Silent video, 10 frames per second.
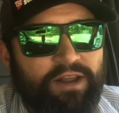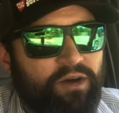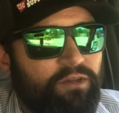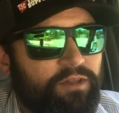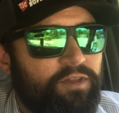I
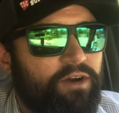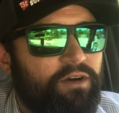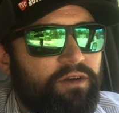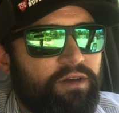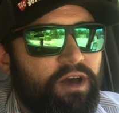know that
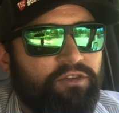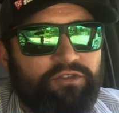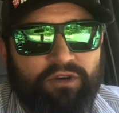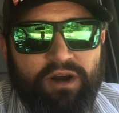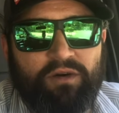they're a
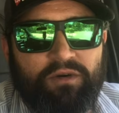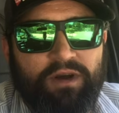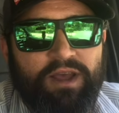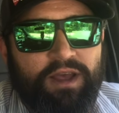struggle.